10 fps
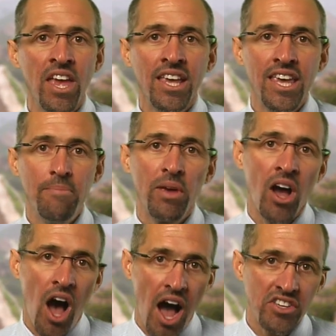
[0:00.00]
keeping
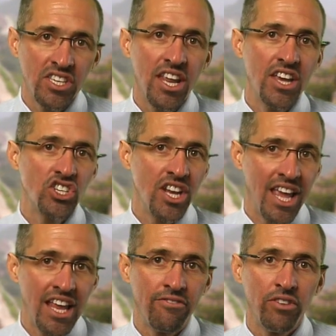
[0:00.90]
oxidation,
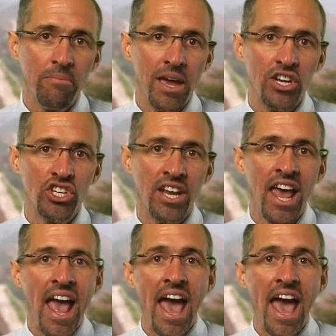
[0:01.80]
inflammation,